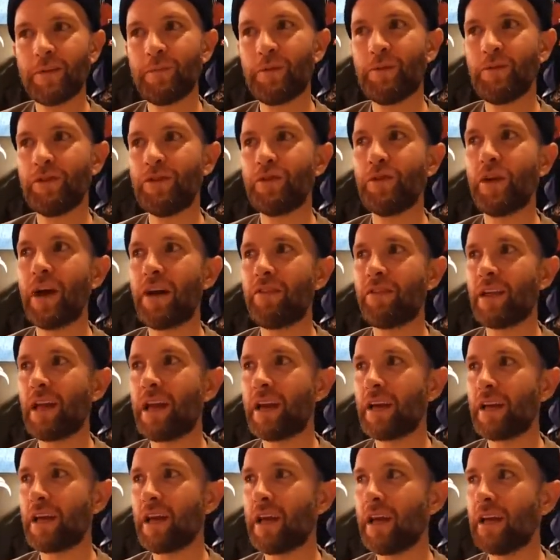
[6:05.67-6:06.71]
I mean, we do have a
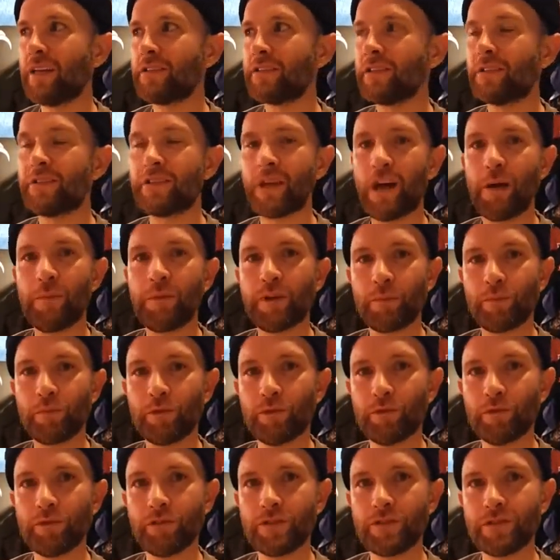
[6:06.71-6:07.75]
lot of guys like Dominic
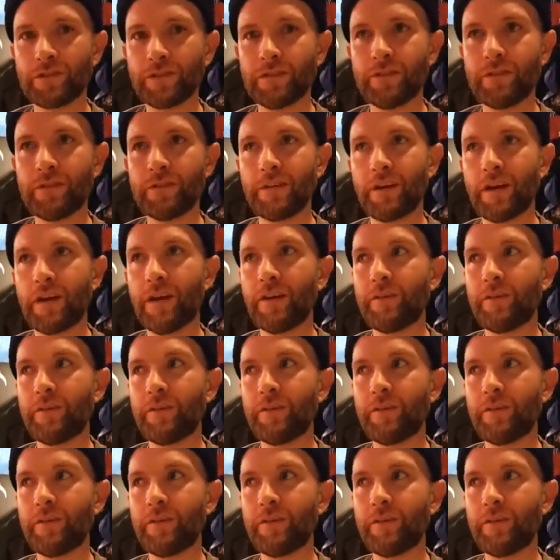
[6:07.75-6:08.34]
Bruce and